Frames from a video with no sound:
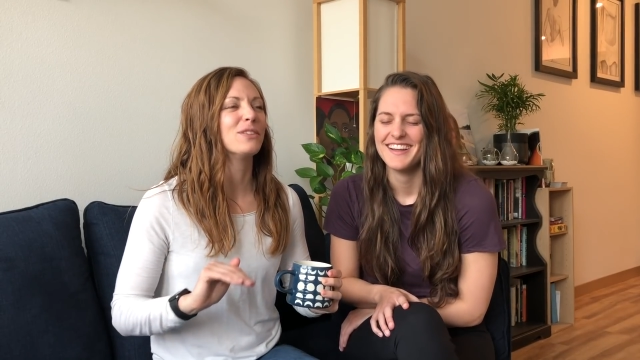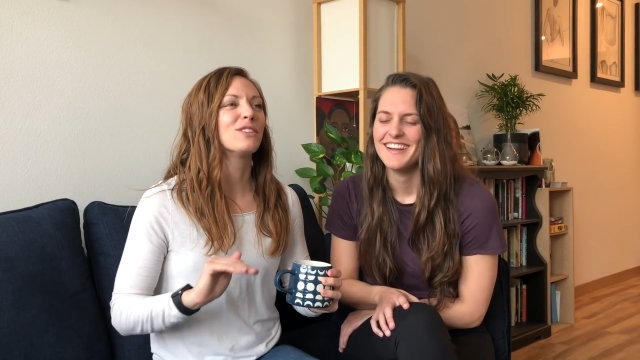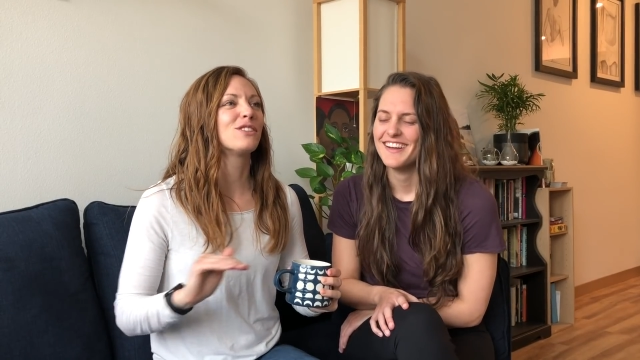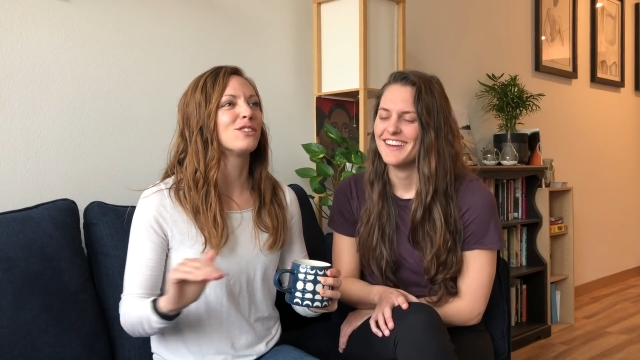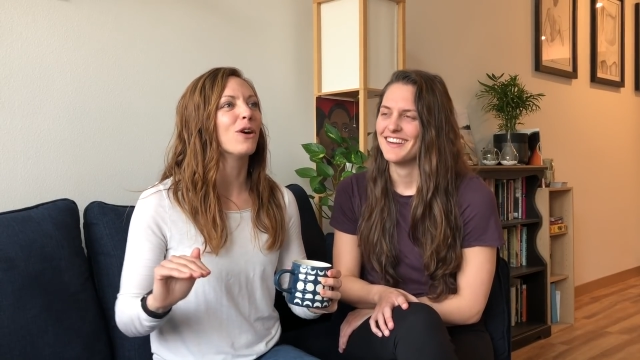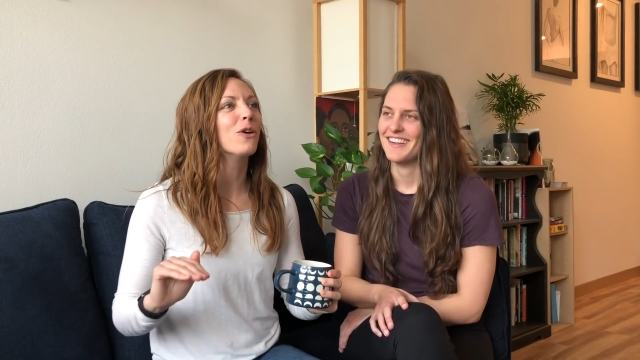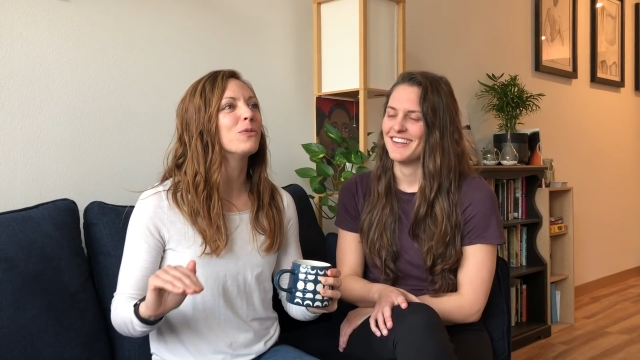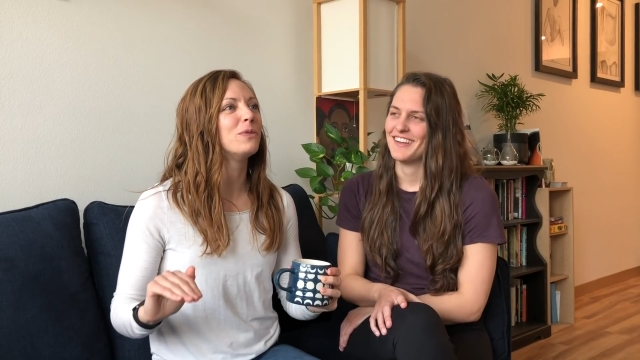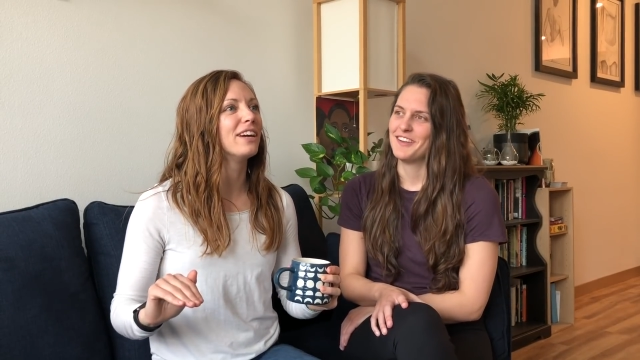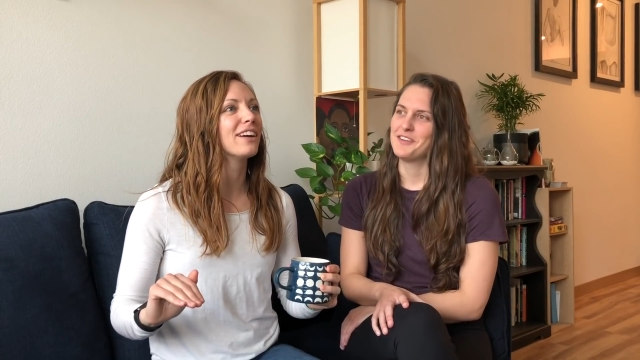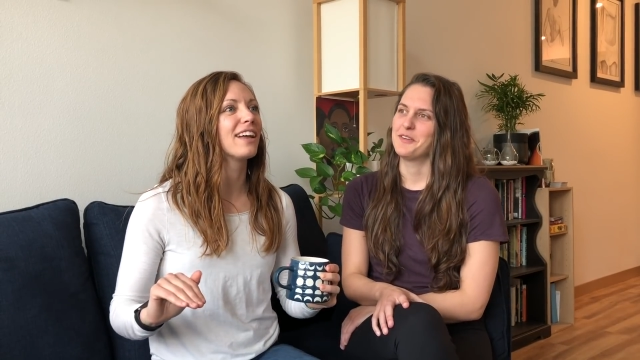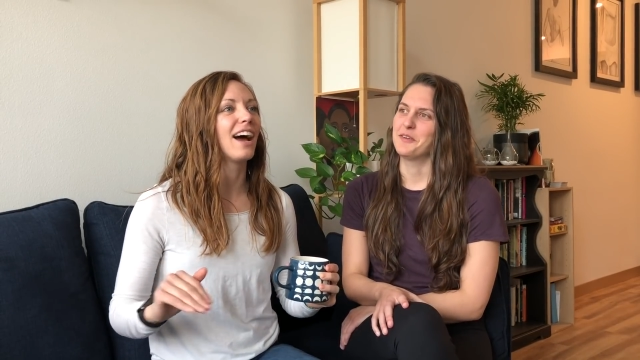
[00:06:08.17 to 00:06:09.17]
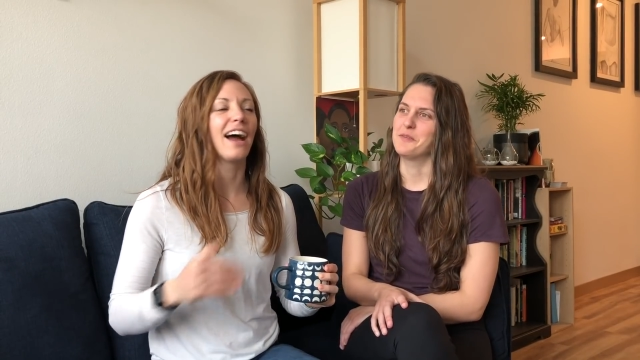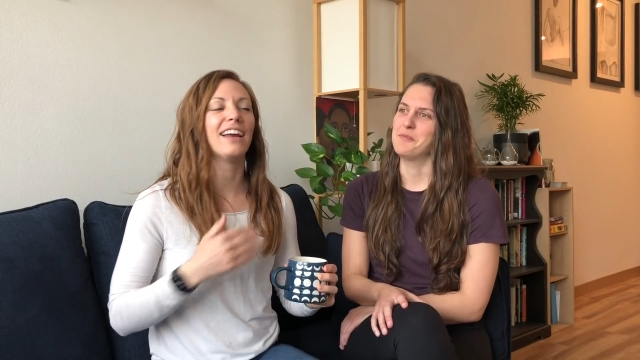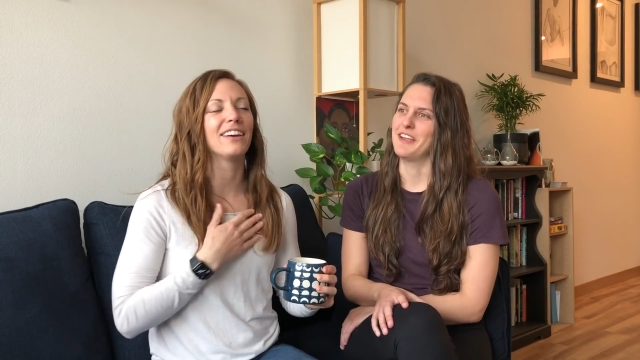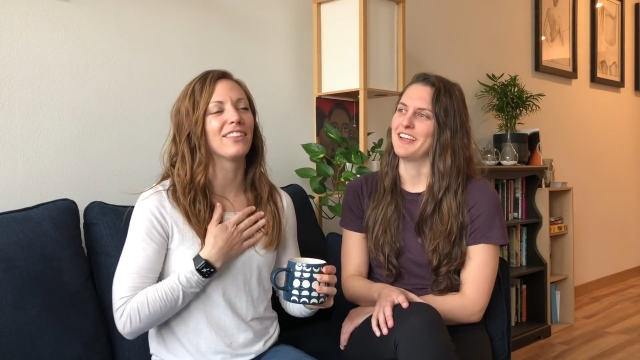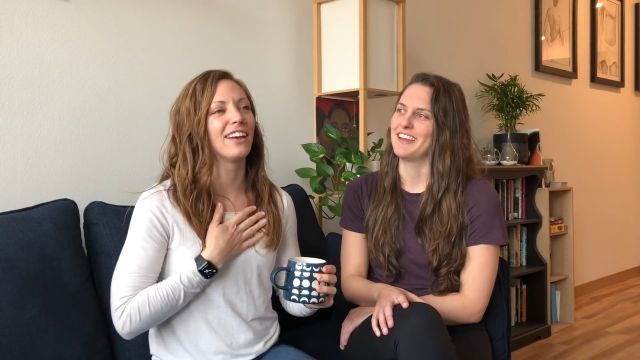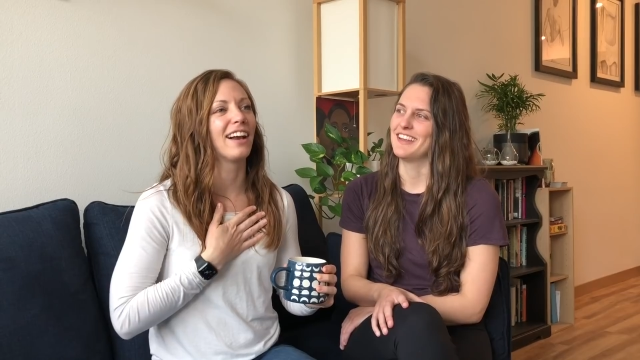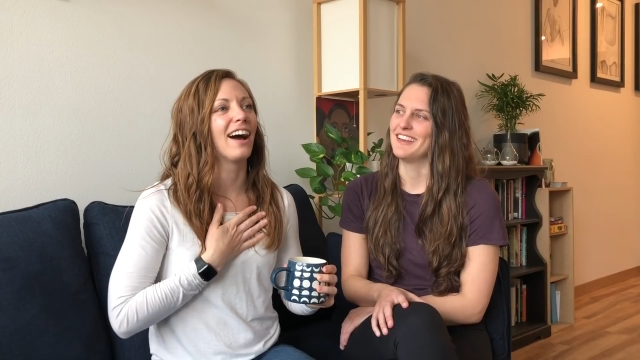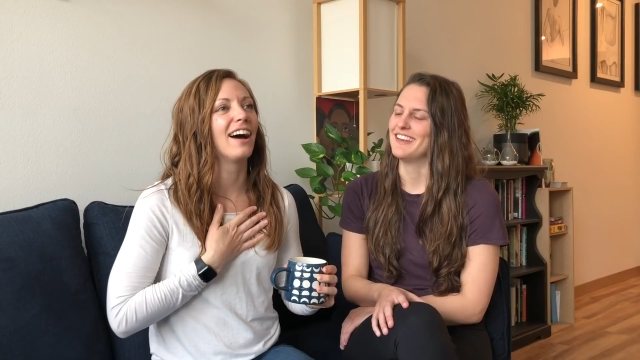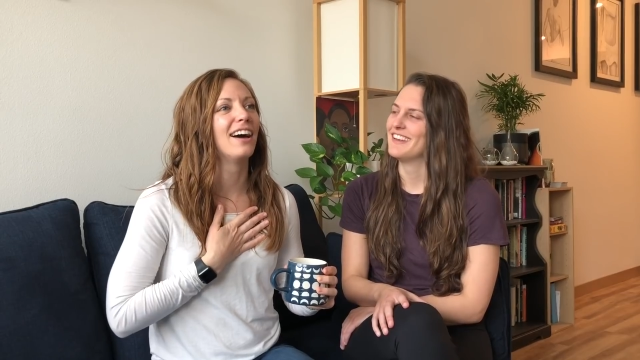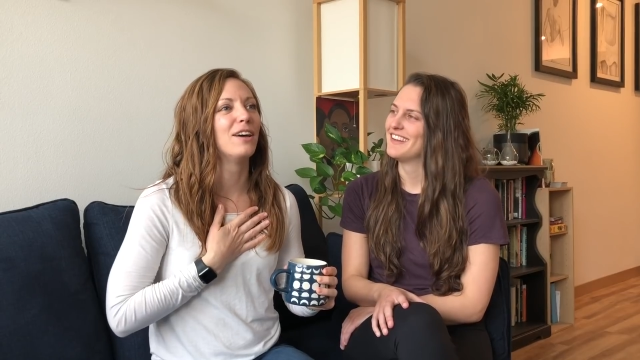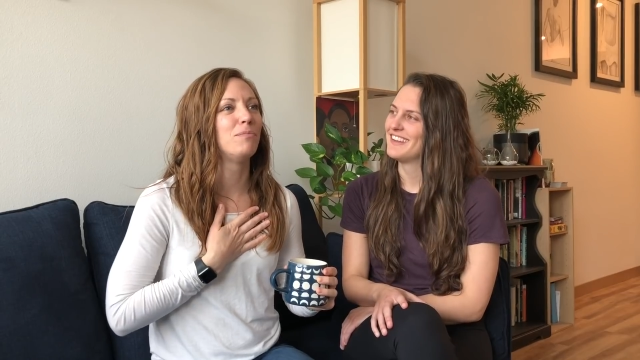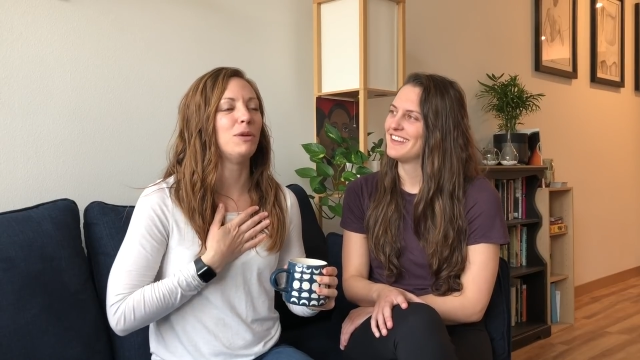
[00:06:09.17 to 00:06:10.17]
Speaker 1: so weird. I like,
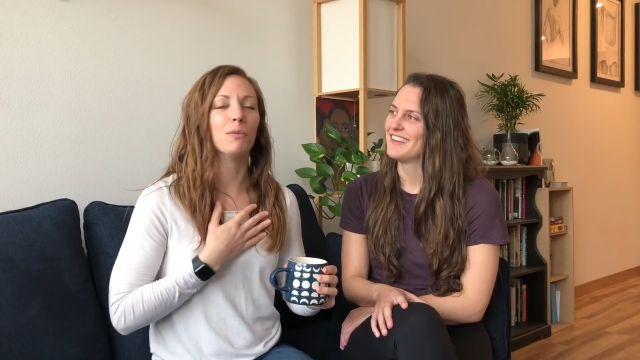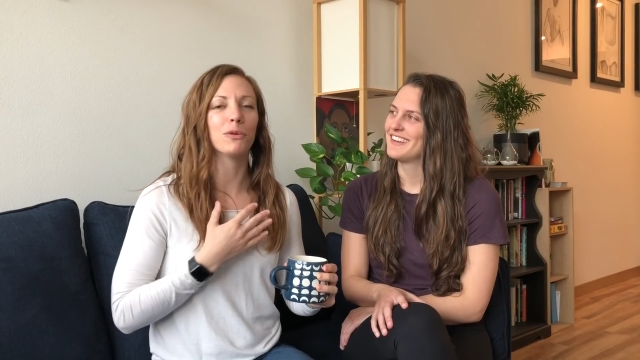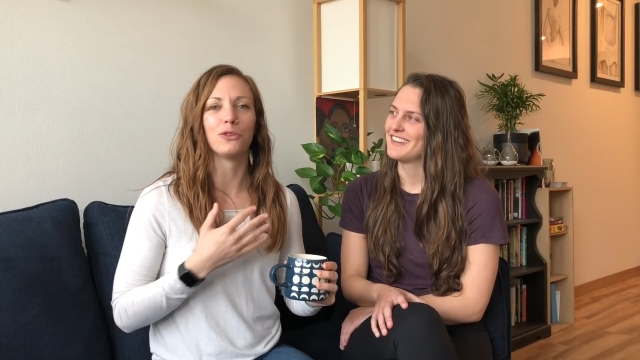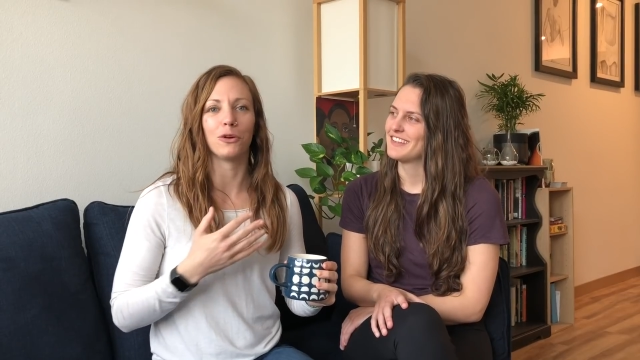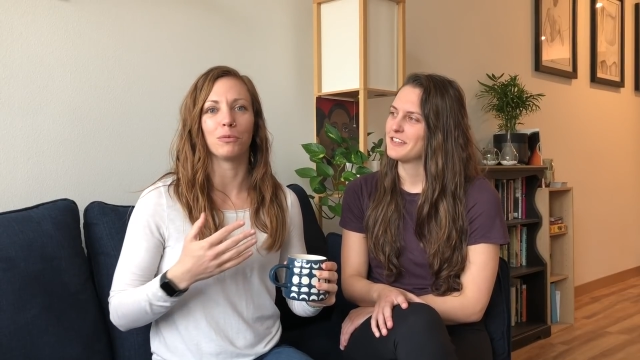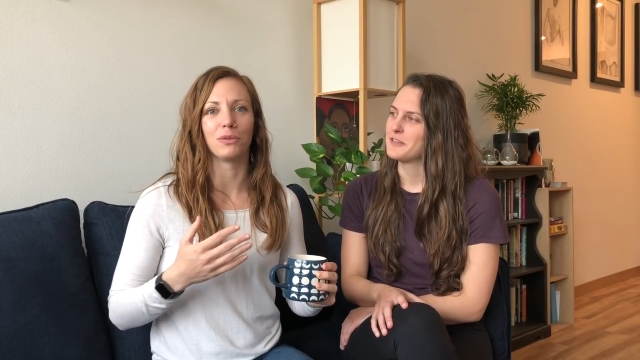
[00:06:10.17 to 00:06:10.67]
people don't